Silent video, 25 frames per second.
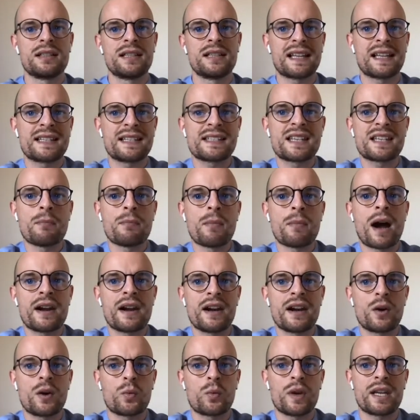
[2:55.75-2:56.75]
That is the
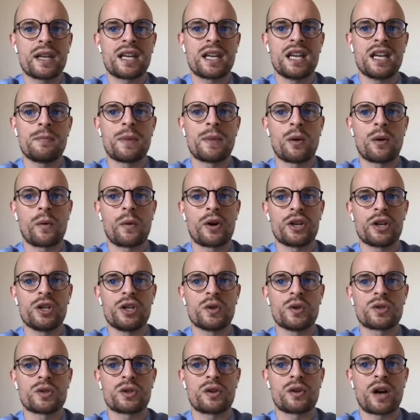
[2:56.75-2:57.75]
manner we keep our
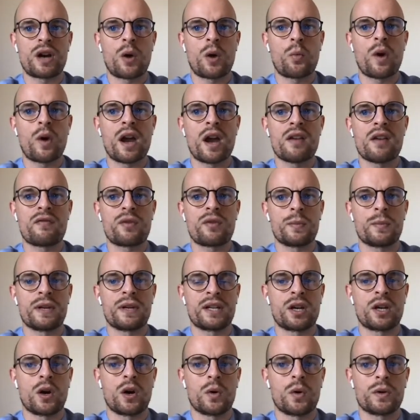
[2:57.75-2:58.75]
user away from
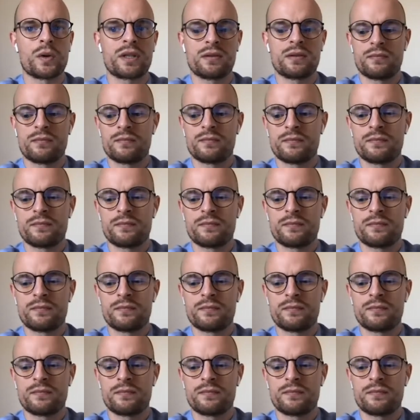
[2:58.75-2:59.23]
the code.